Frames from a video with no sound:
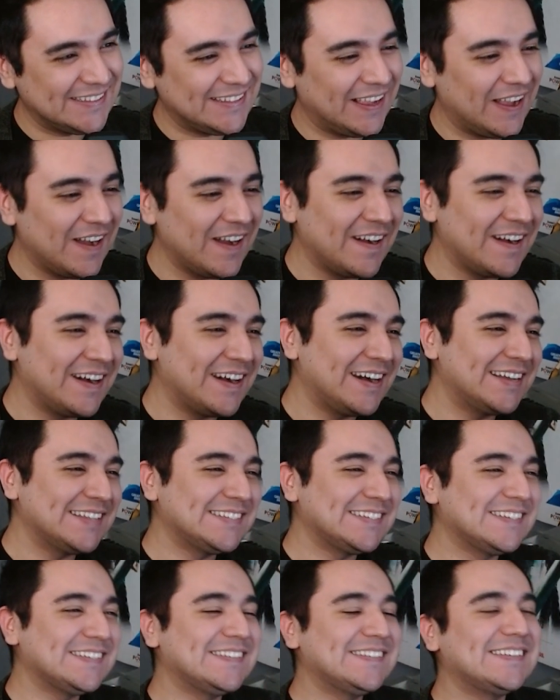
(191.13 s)
Ah,
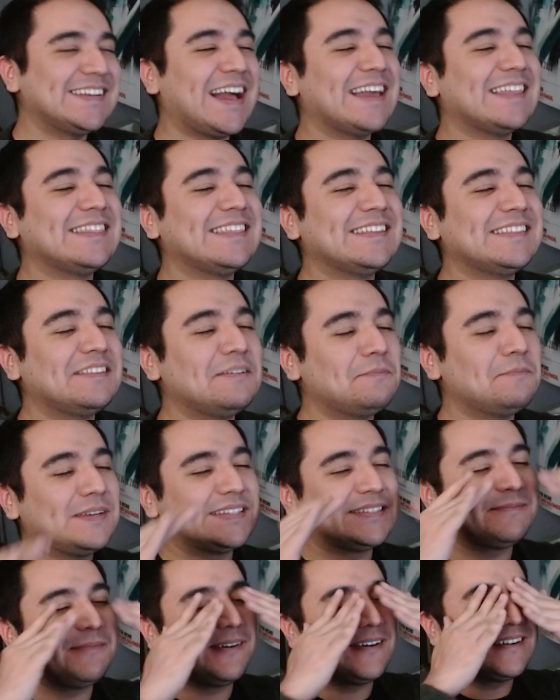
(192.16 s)
dude, I think the
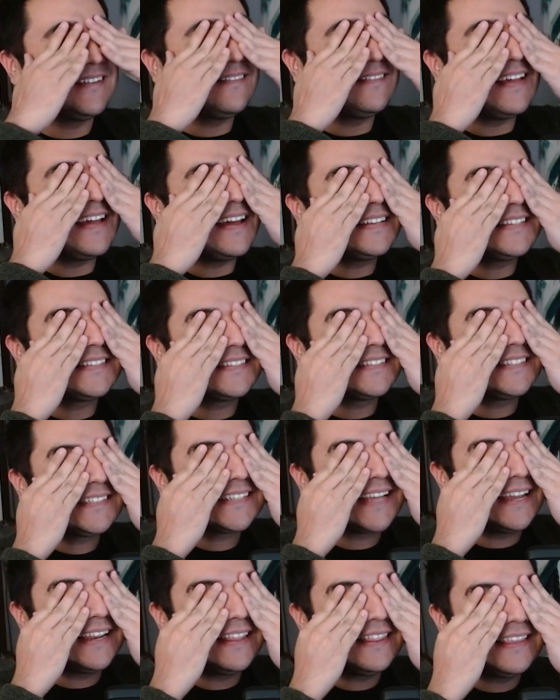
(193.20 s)
best part of that is just
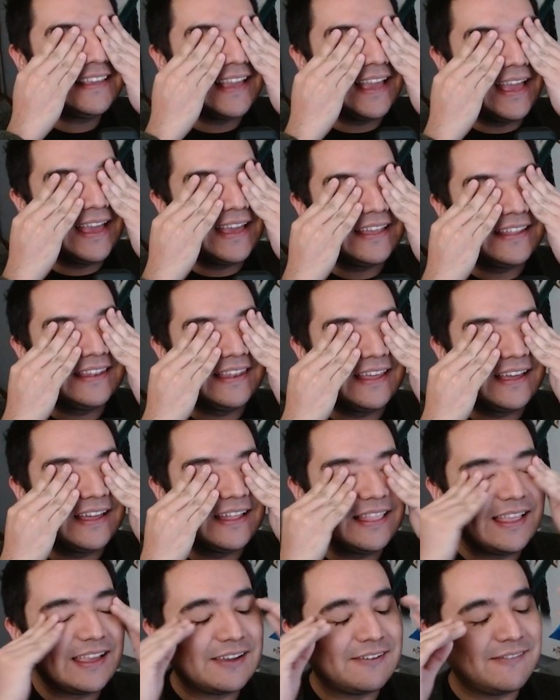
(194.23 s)
kind of the end,
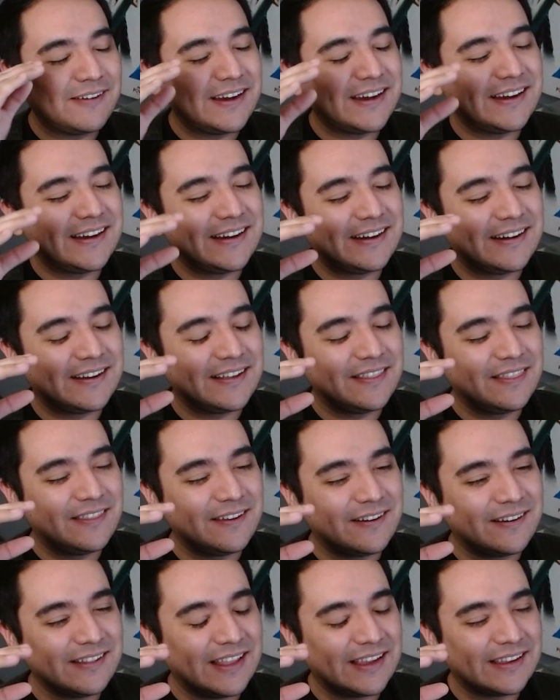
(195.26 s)
like where
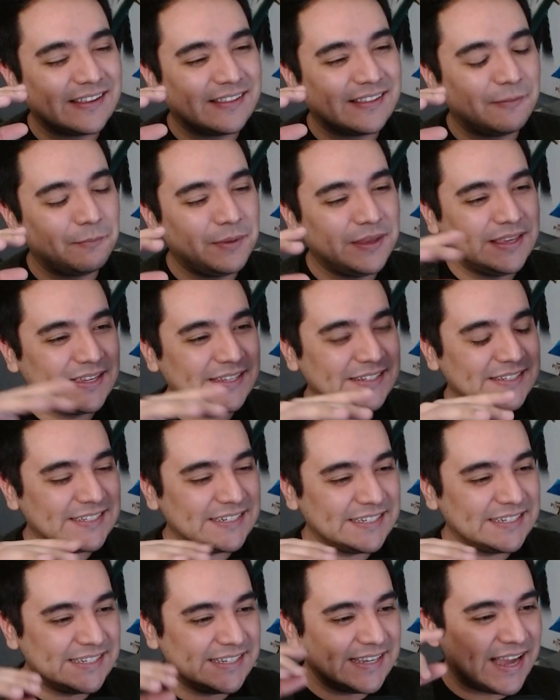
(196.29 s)
they're like
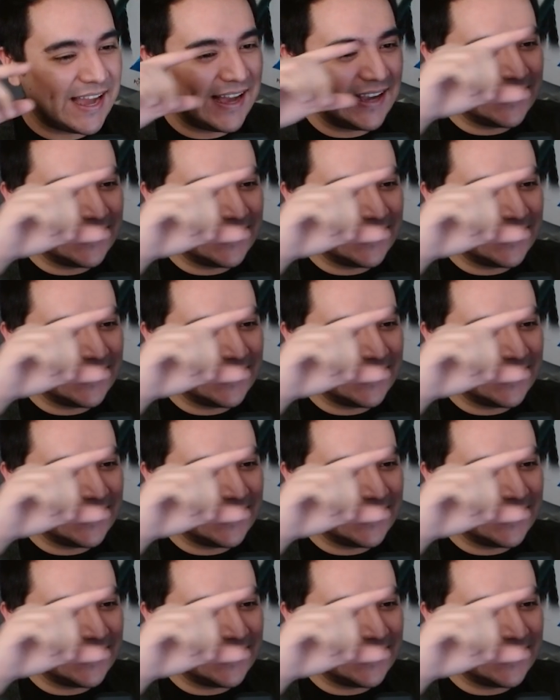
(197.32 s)
PNG